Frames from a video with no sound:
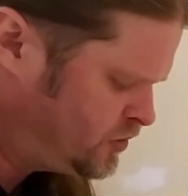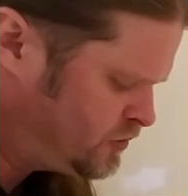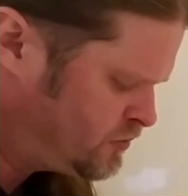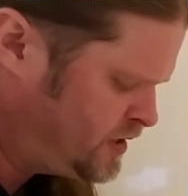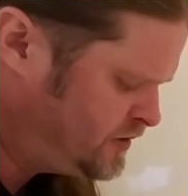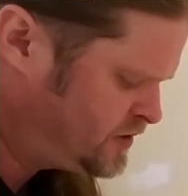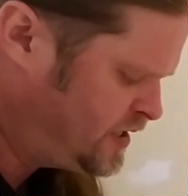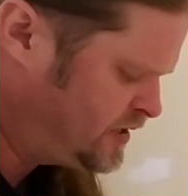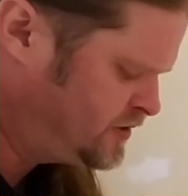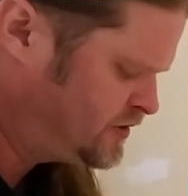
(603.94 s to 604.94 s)
the
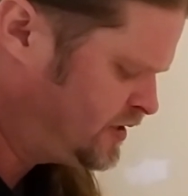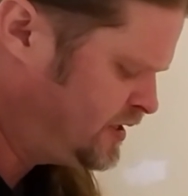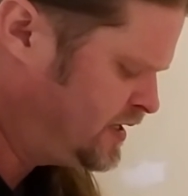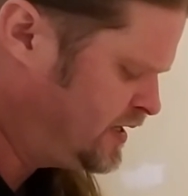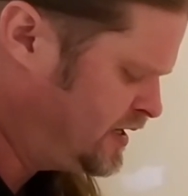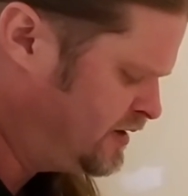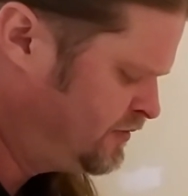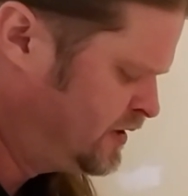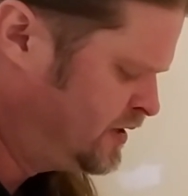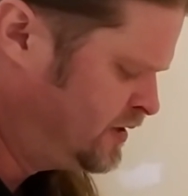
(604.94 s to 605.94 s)
recesses of the
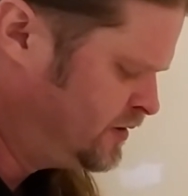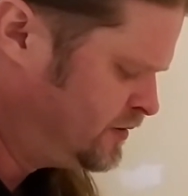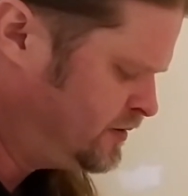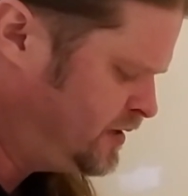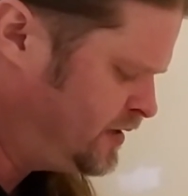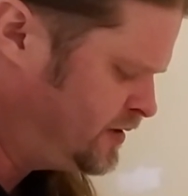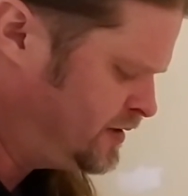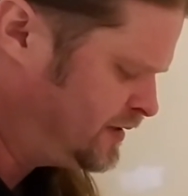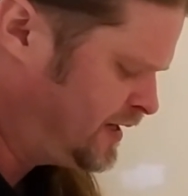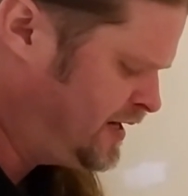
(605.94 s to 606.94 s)
knife. Here in
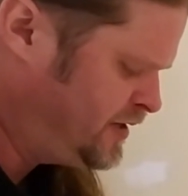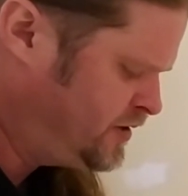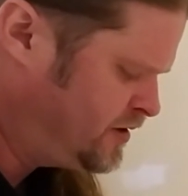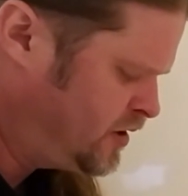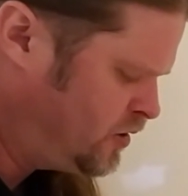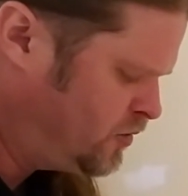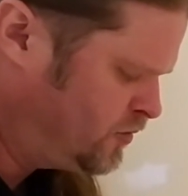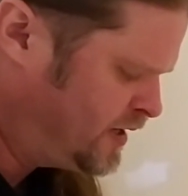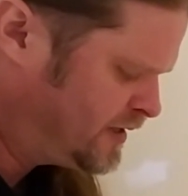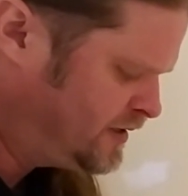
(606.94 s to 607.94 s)
the lanyard
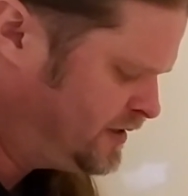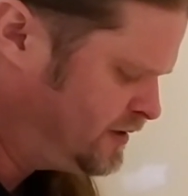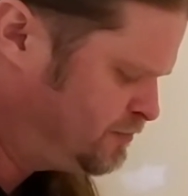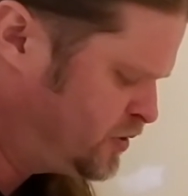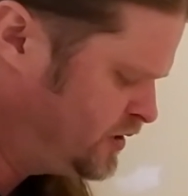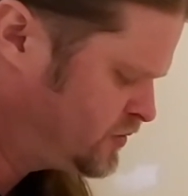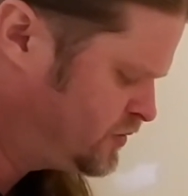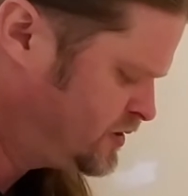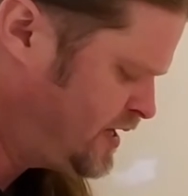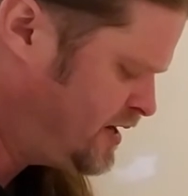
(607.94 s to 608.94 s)
hole, I can get
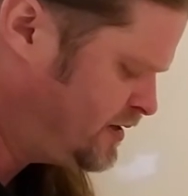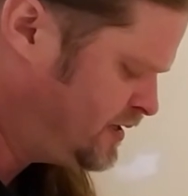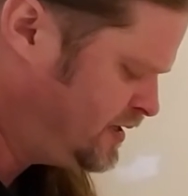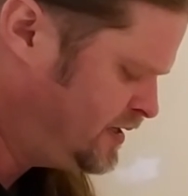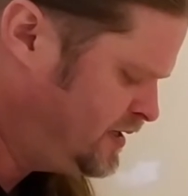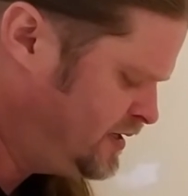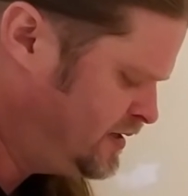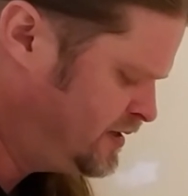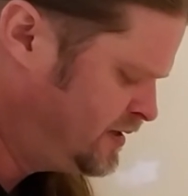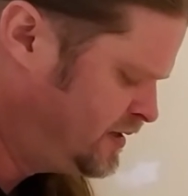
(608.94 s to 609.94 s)
bristles down in it.